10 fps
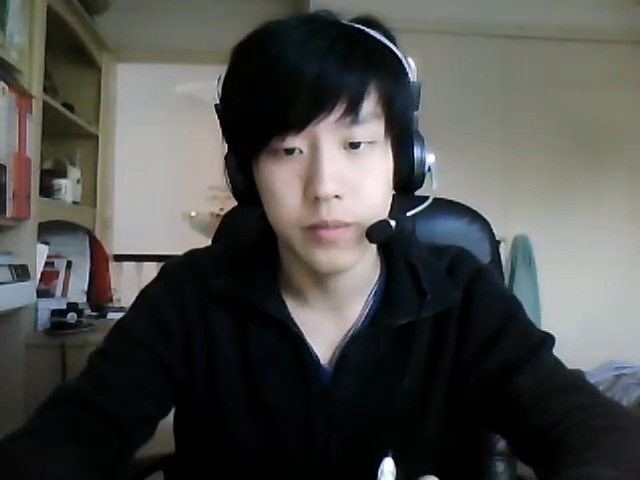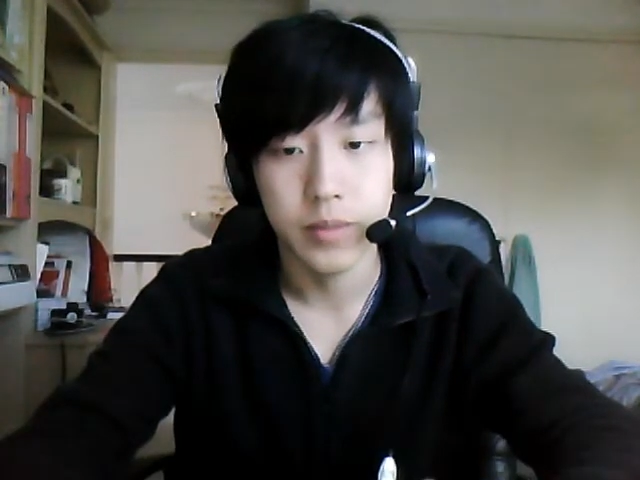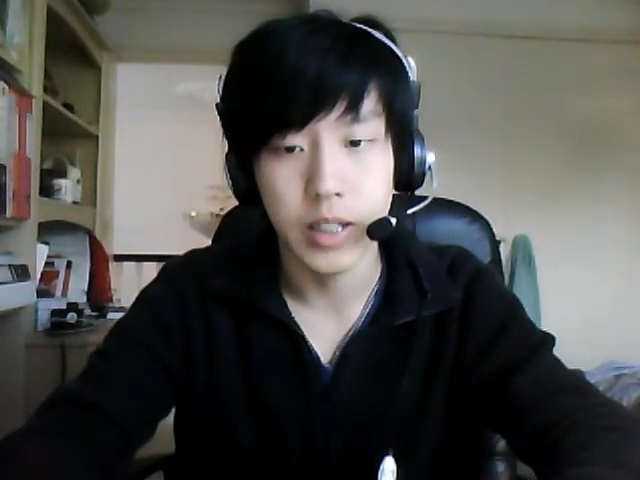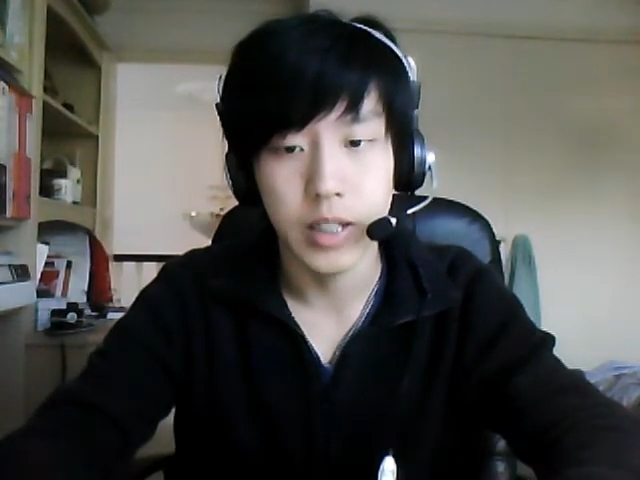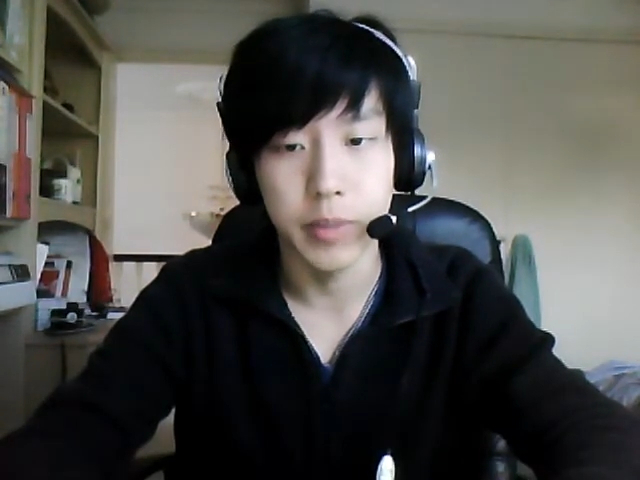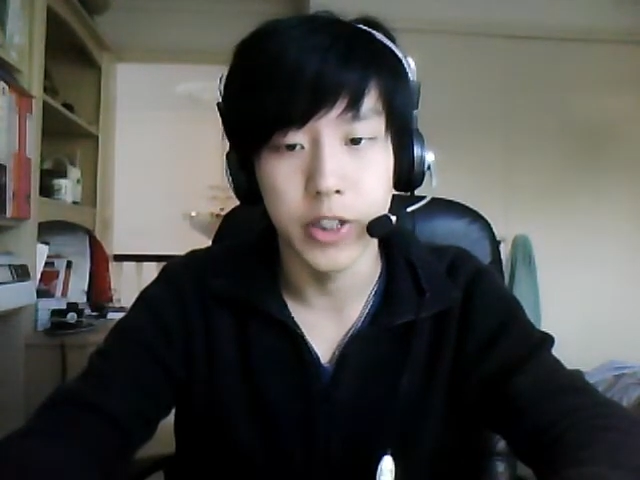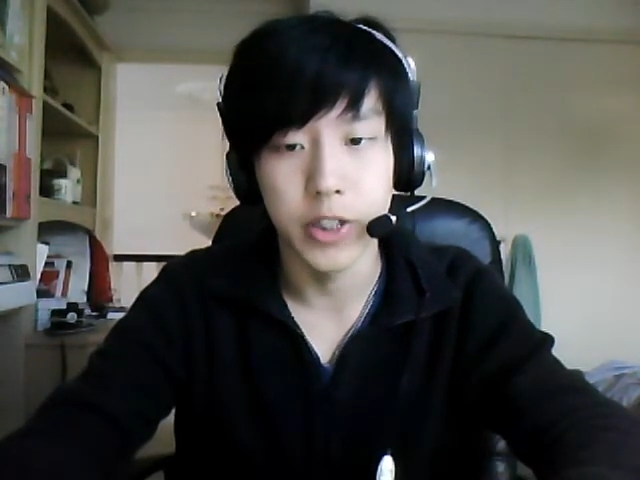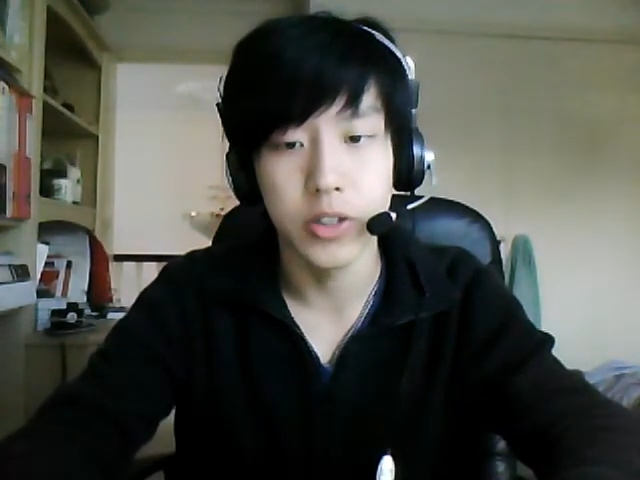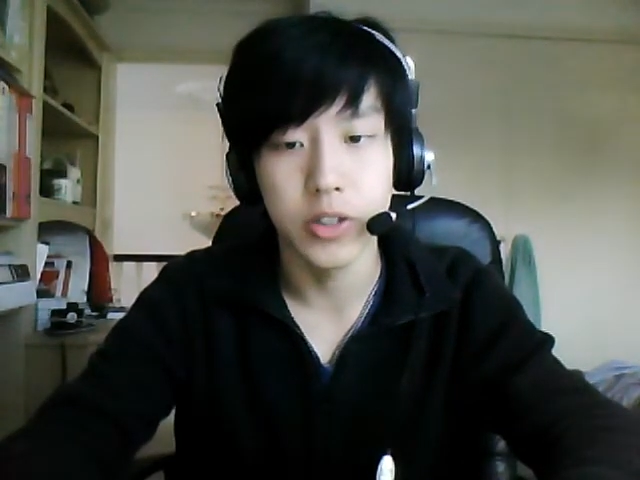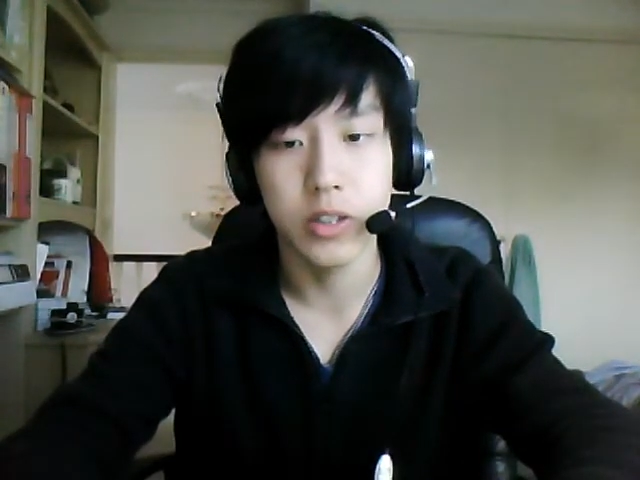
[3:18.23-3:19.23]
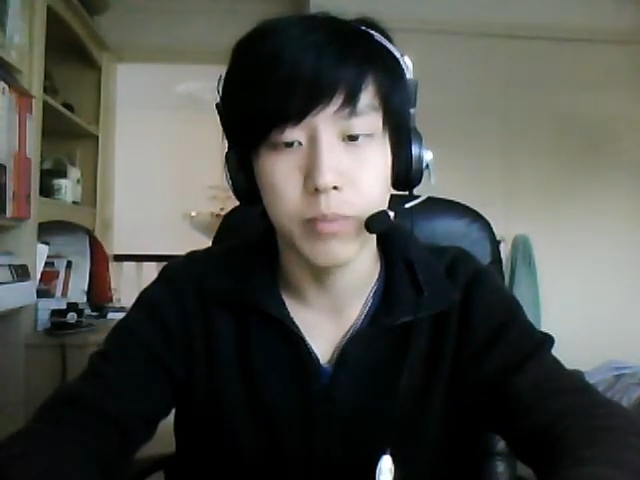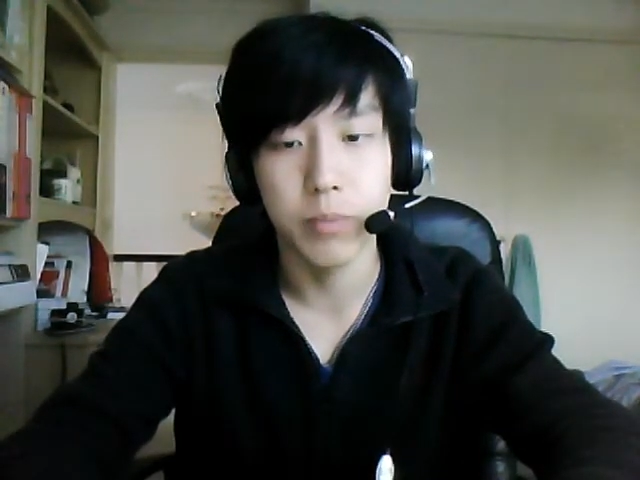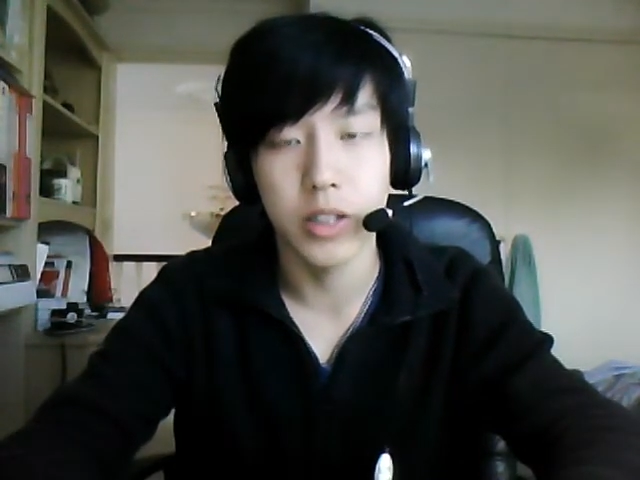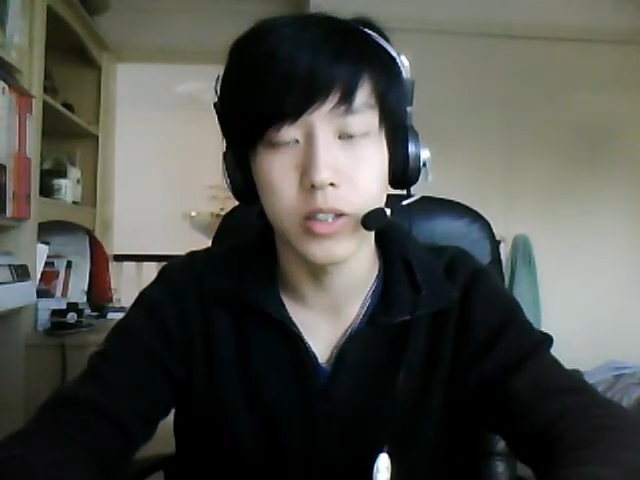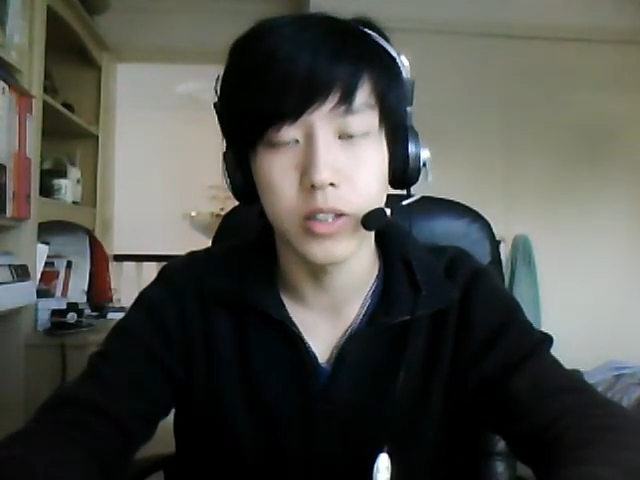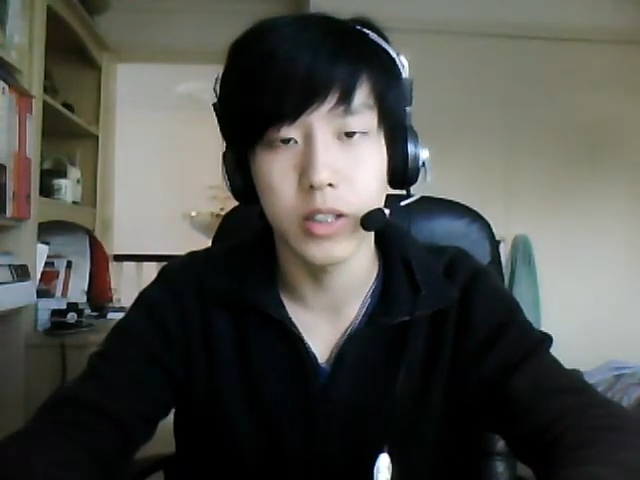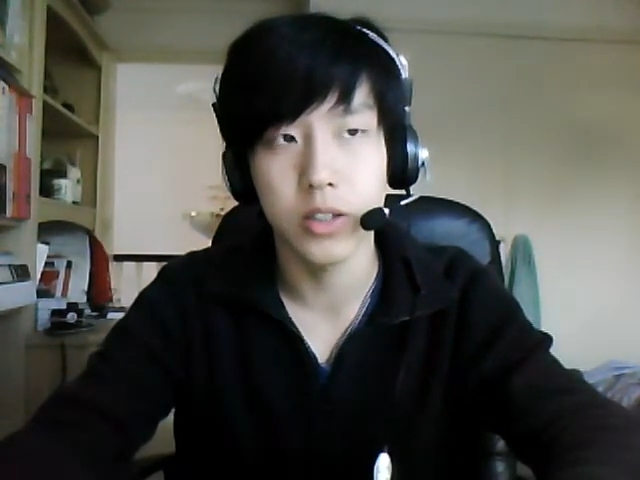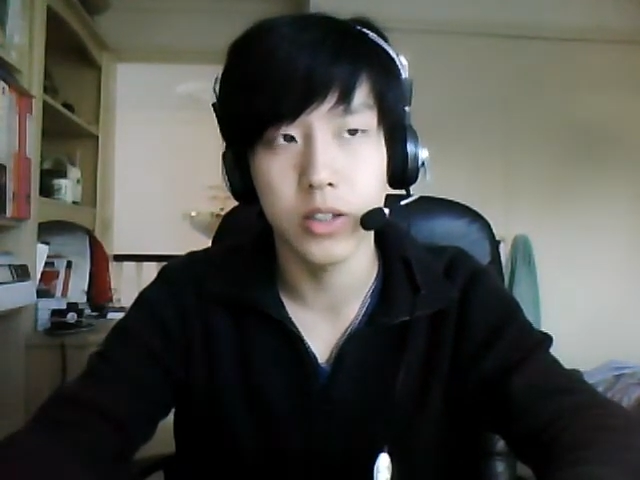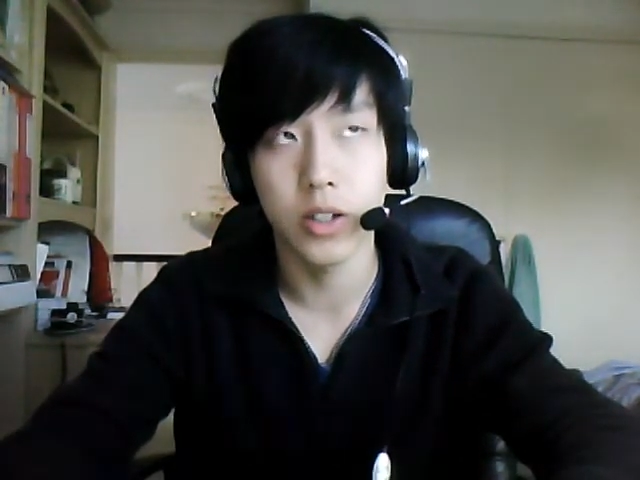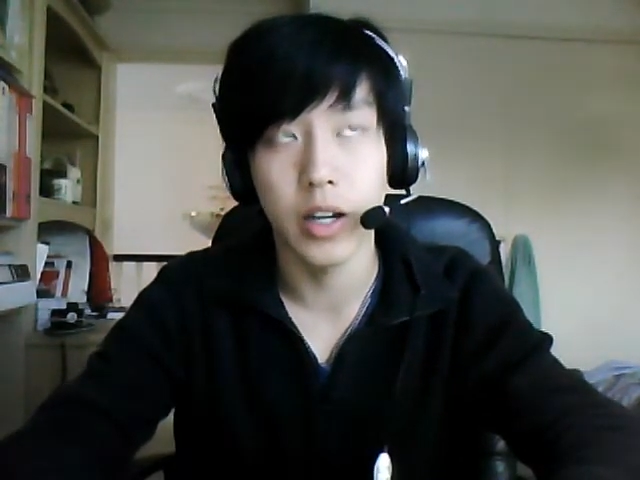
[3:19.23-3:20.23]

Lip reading: has been used because it's got an